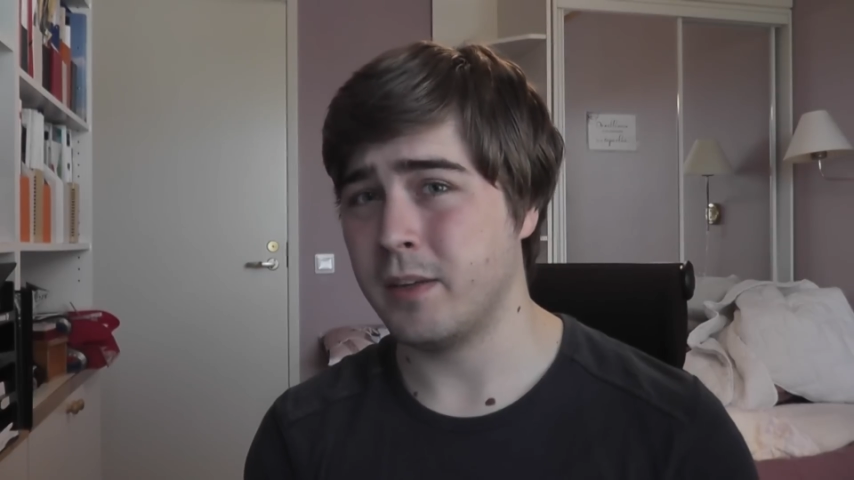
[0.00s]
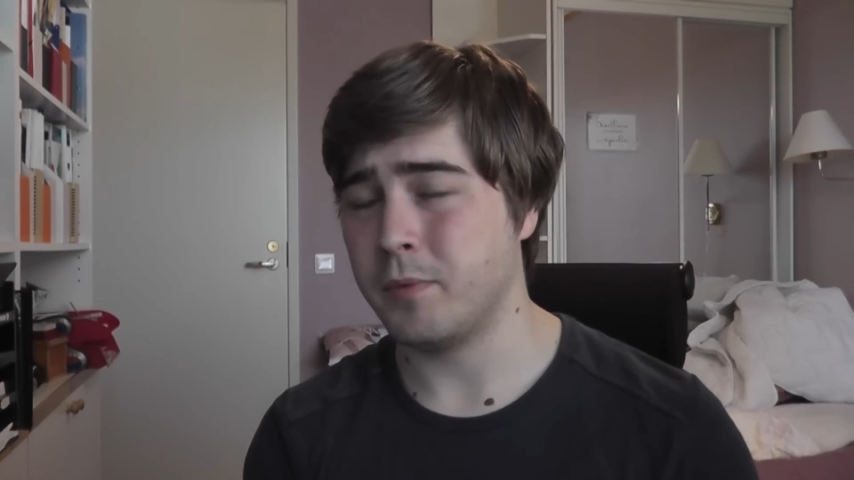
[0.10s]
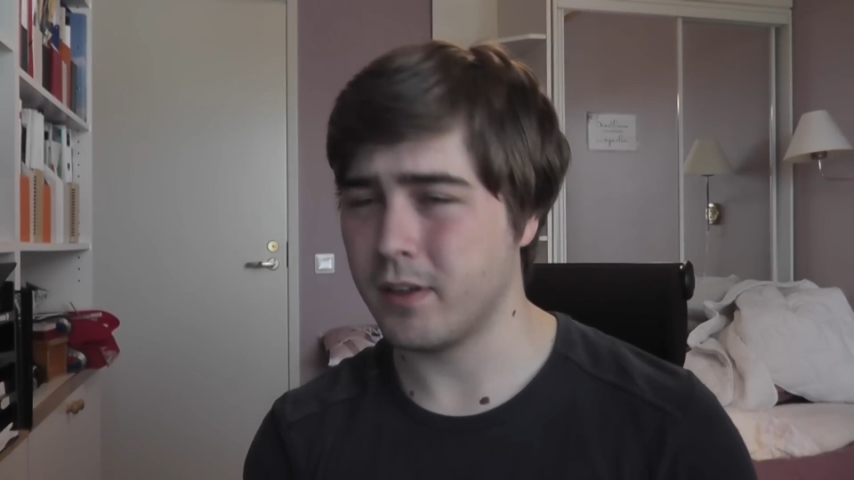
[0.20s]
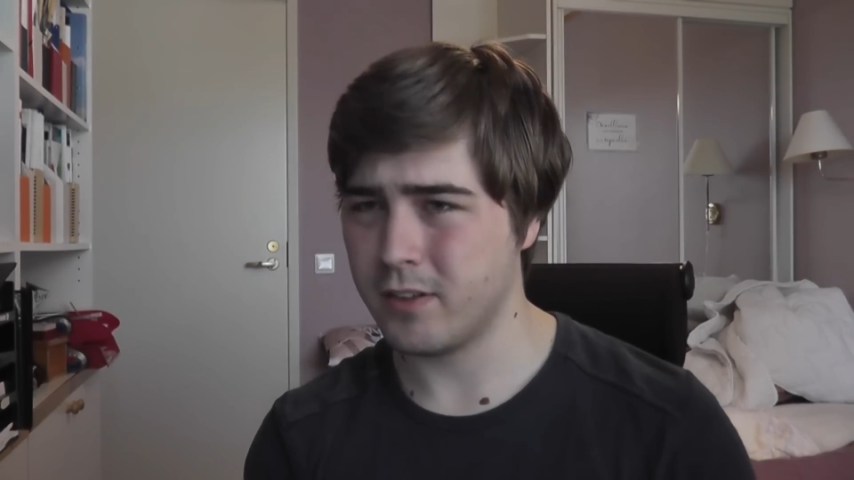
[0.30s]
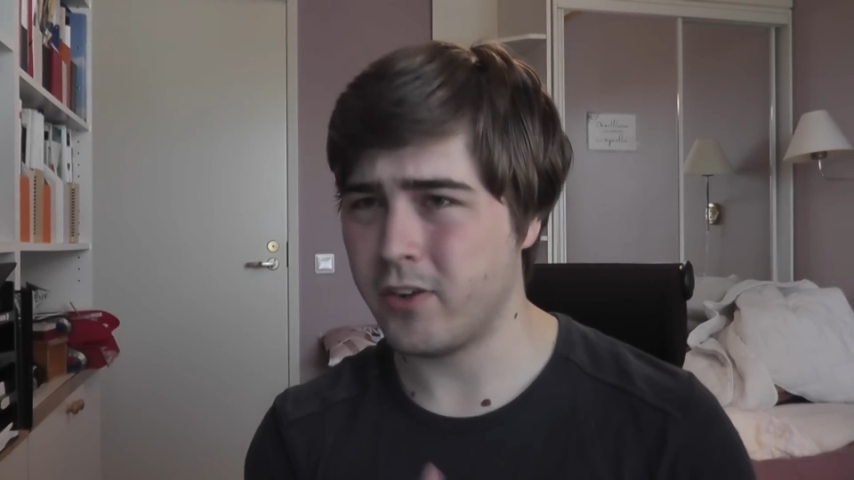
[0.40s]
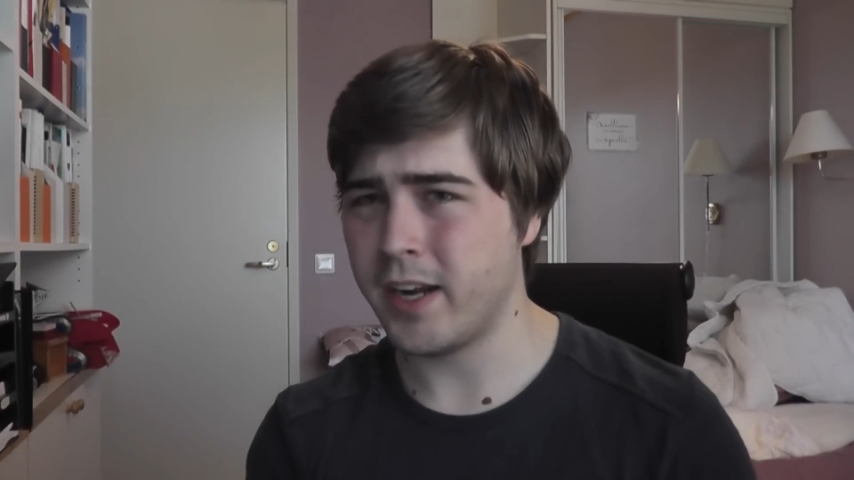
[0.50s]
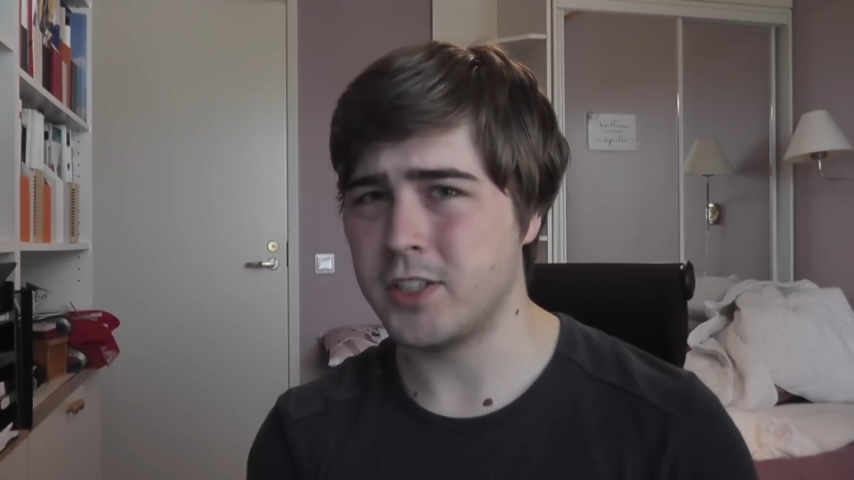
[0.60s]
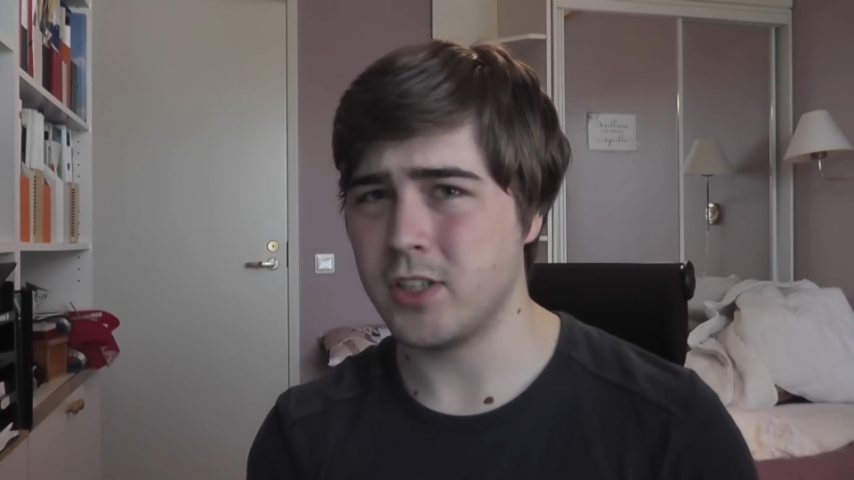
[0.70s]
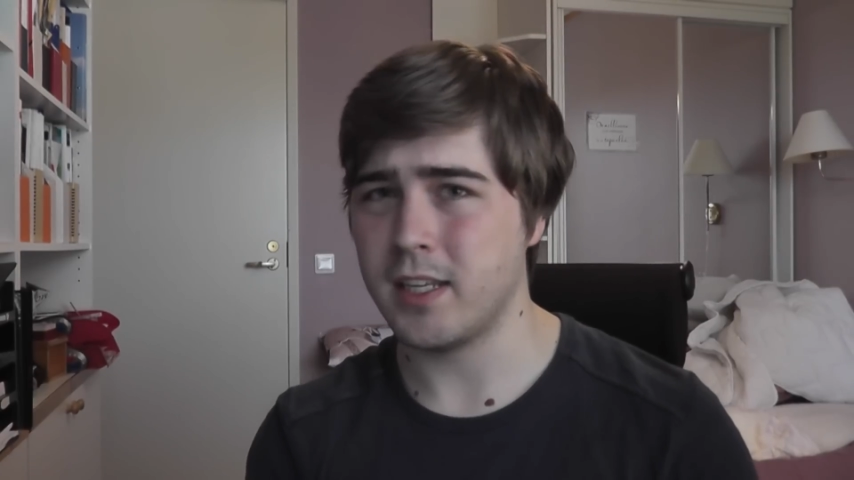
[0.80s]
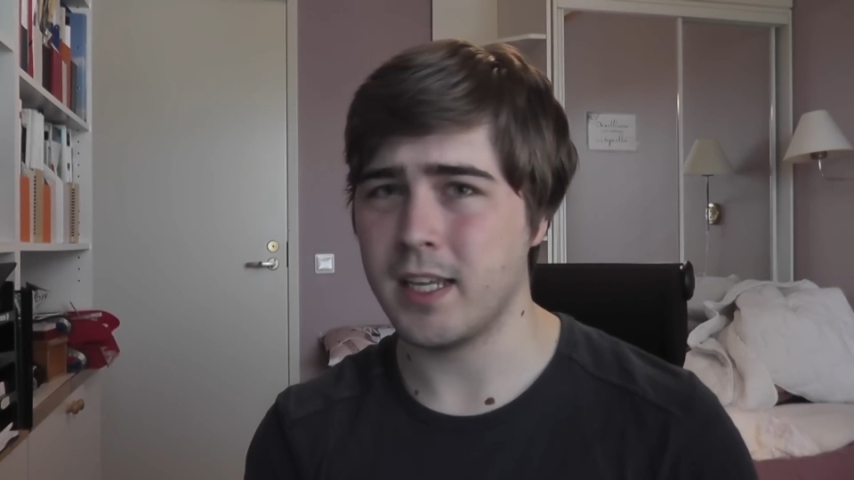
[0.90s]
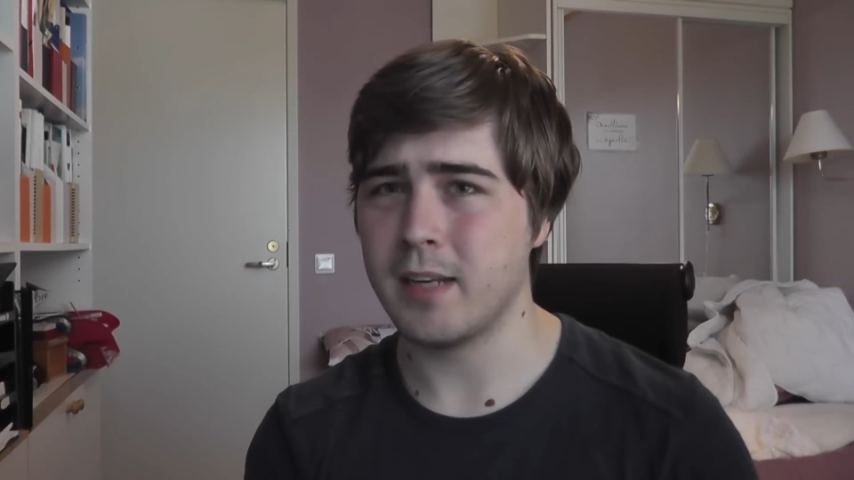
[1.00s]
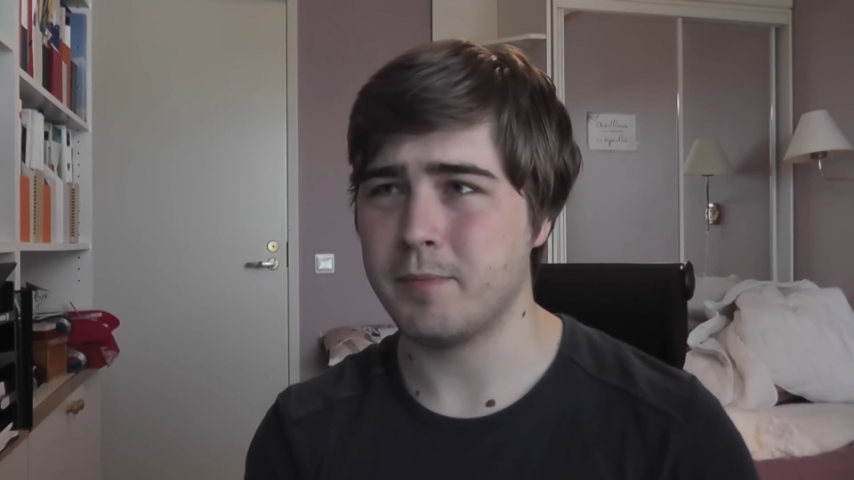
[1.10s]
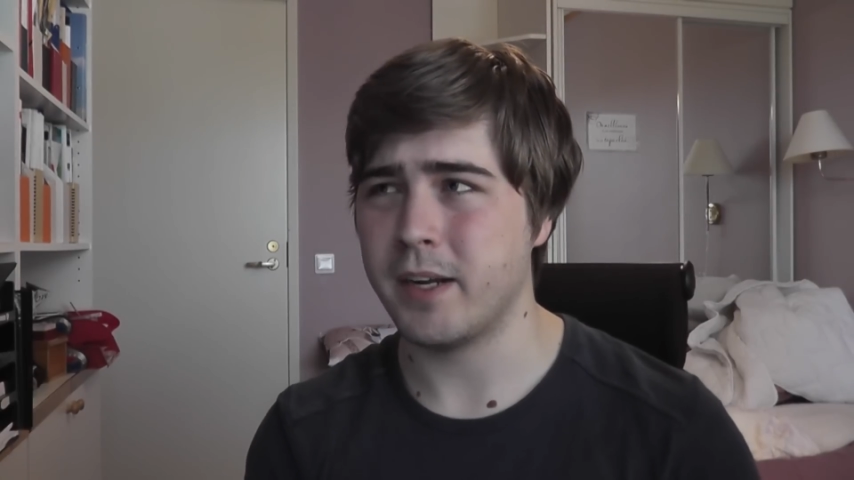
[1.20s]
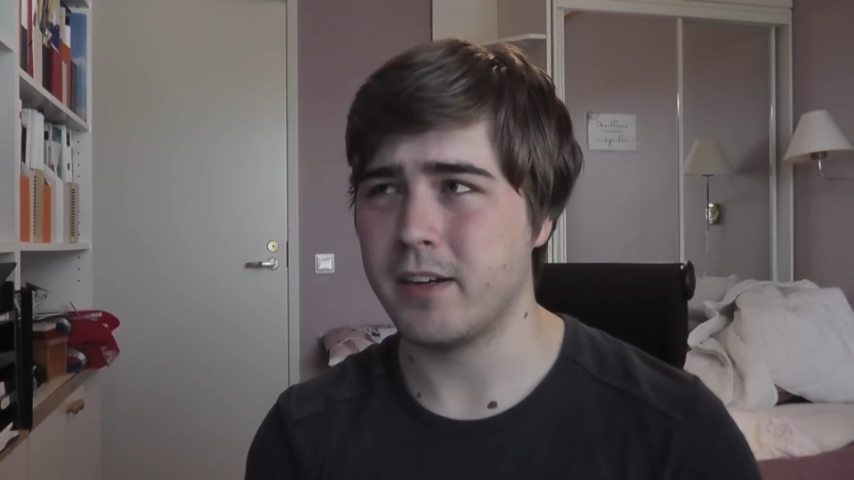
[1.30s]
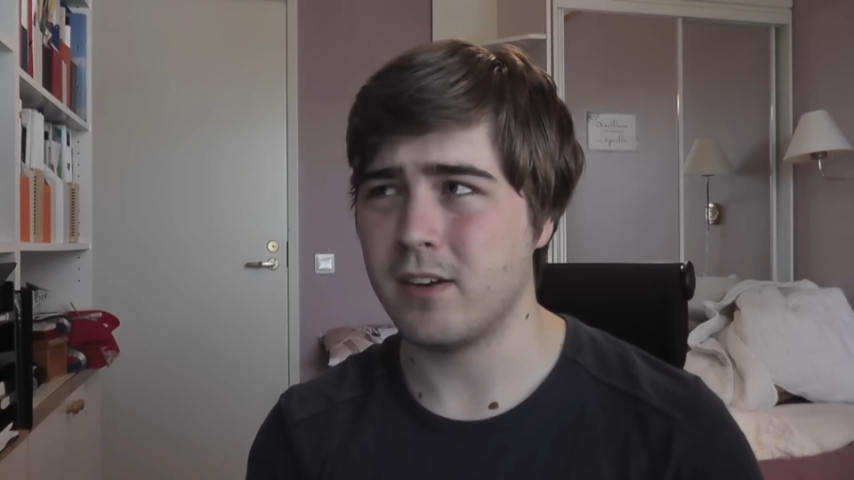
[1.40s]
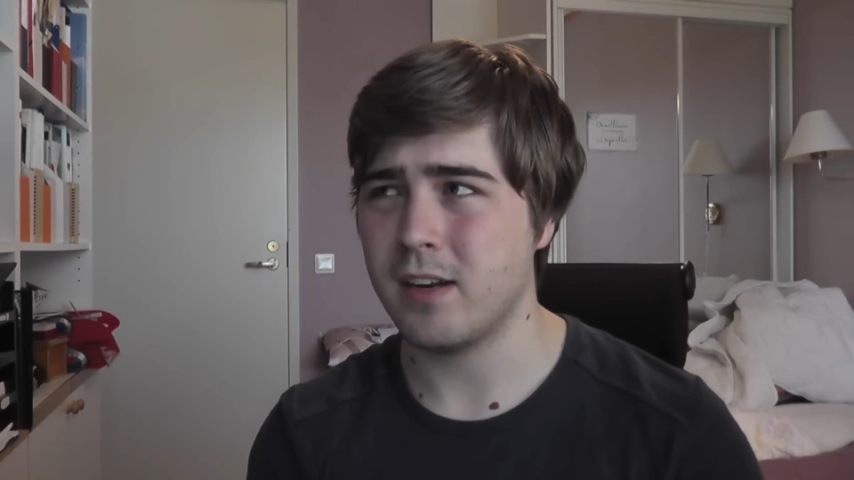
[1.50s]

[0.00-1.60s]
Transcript: It will gradually get better.